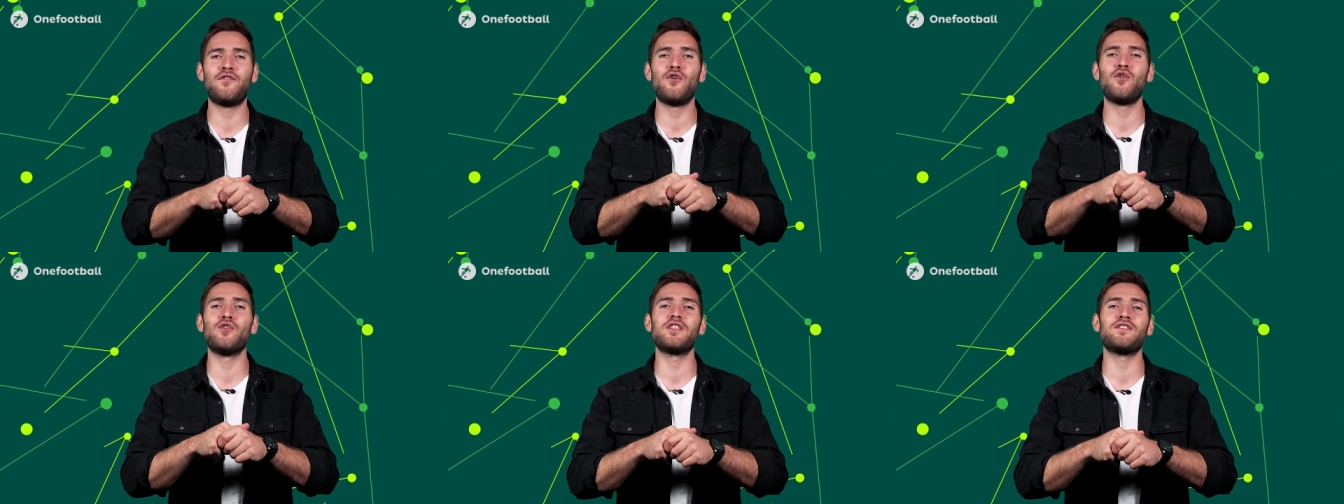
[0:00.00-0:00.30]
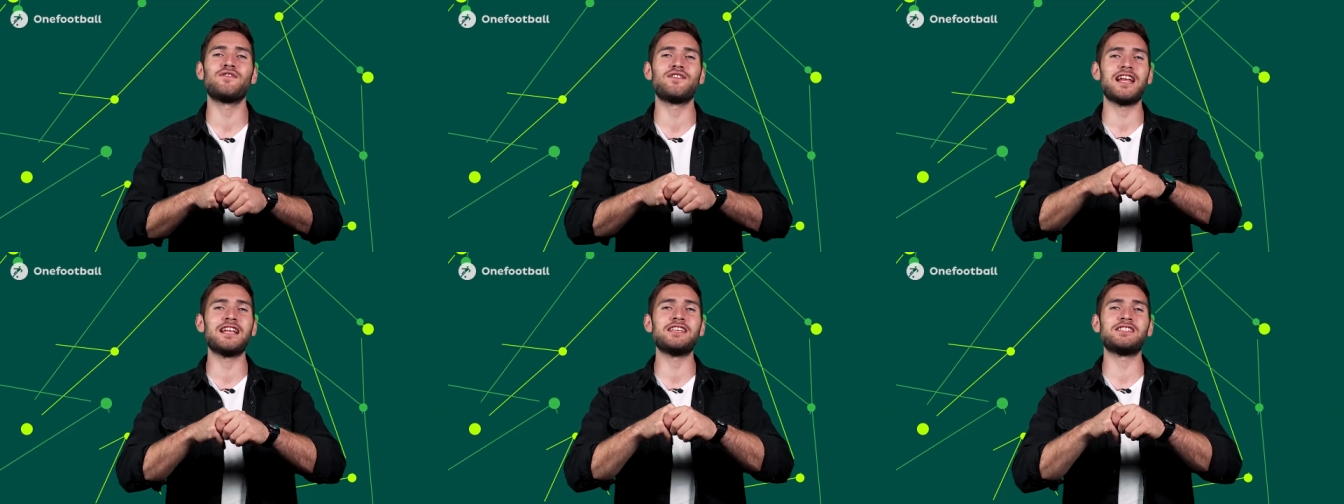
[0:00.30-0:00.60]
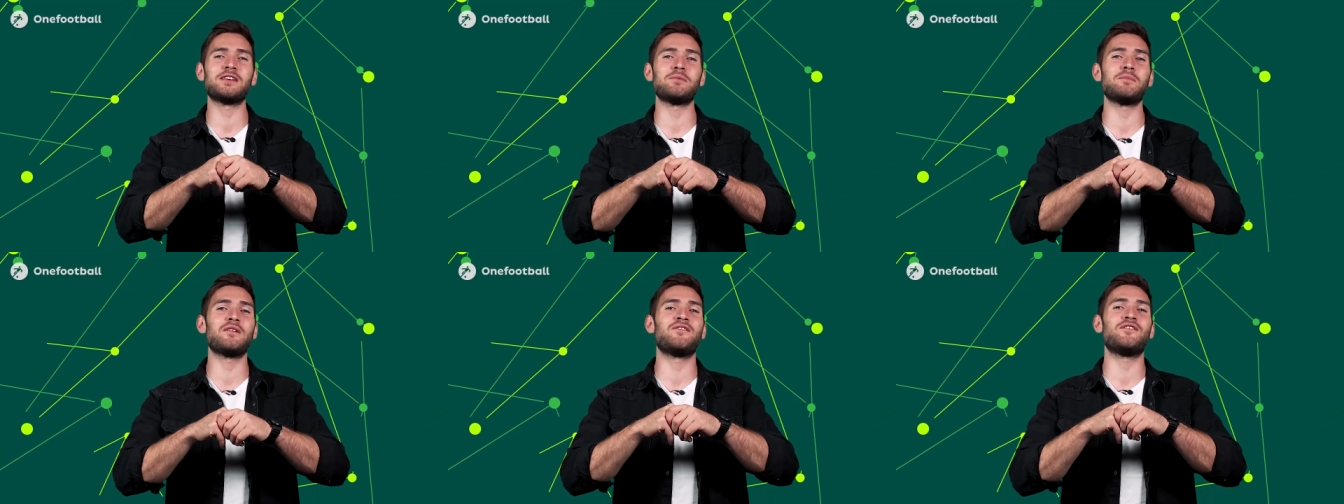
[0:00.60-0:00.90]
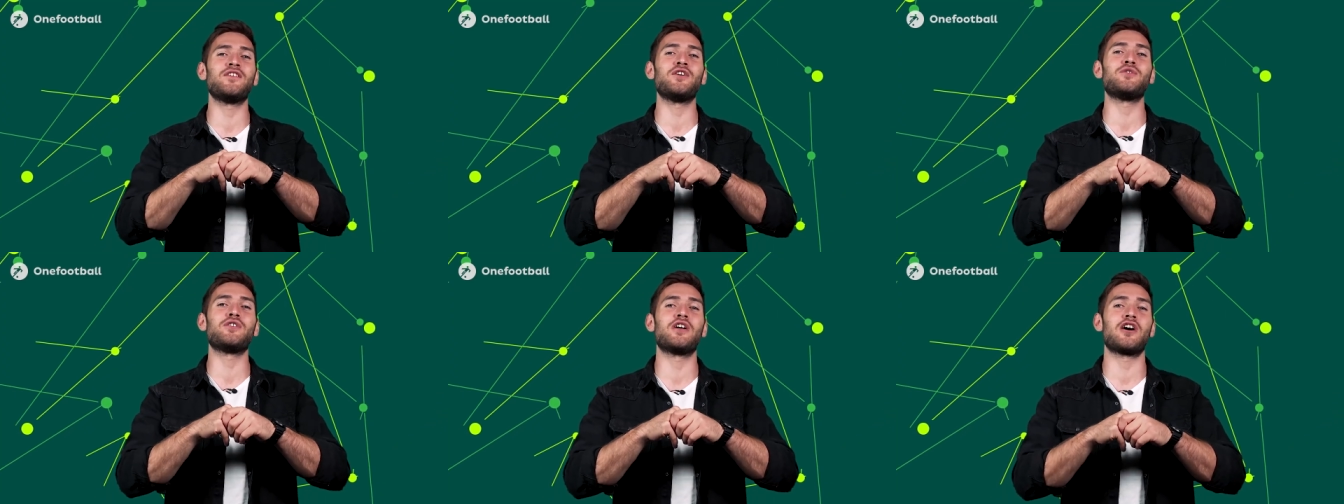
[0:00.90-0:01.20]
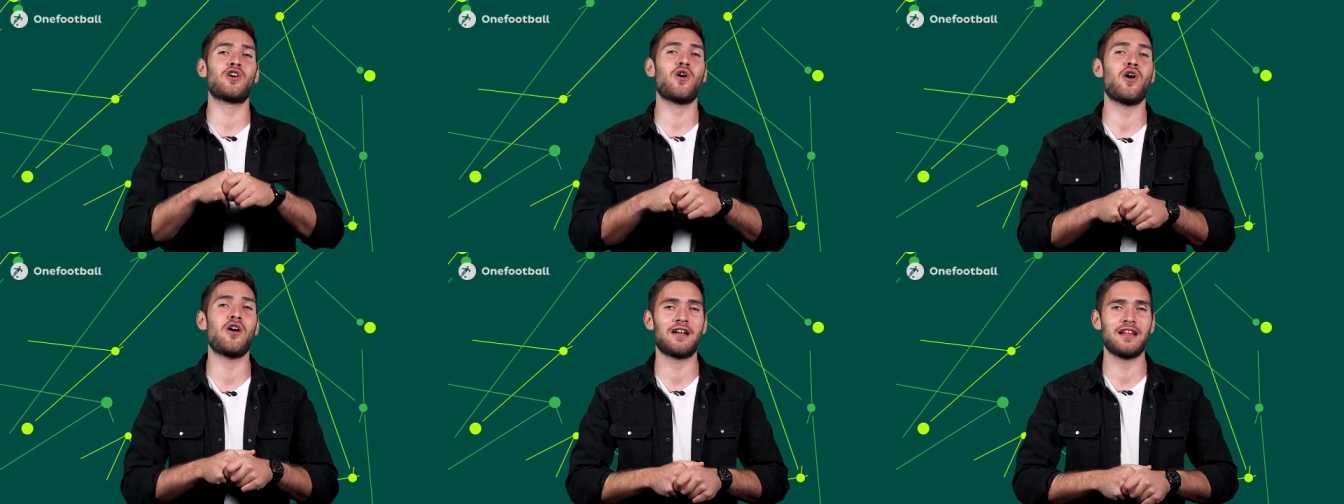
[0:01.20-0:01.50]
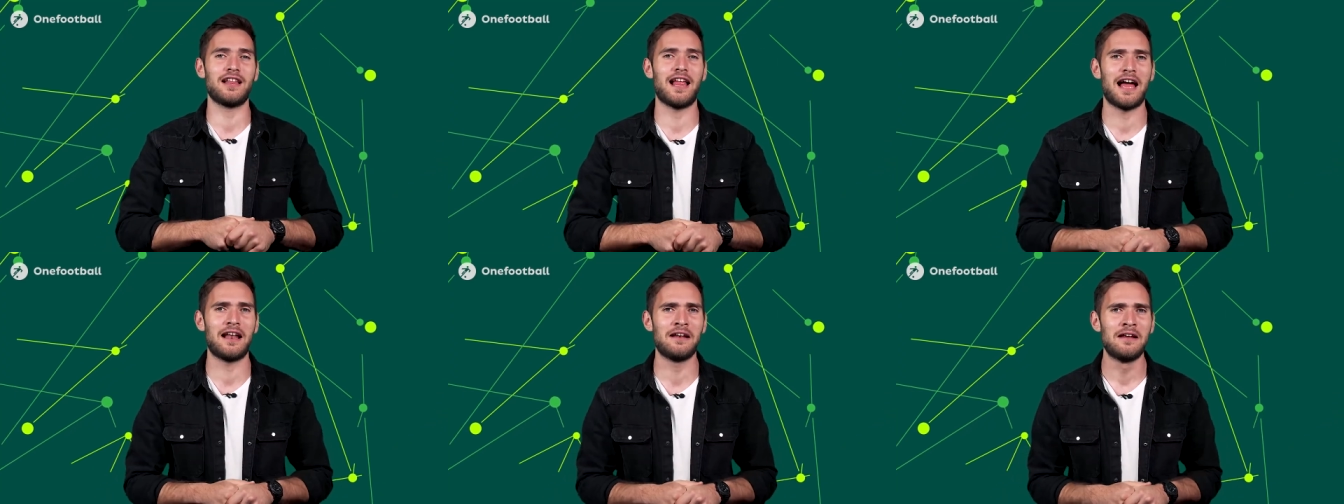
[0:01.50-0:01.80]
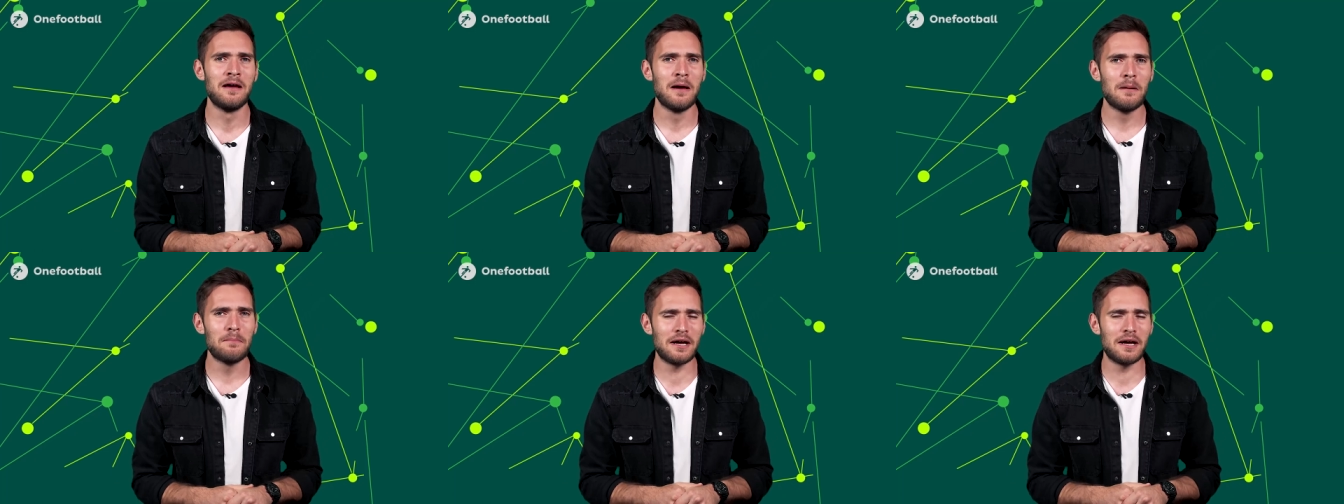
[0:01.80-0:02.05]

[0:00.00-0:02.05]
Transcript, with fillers: for the Valencia midfielder Coquelin,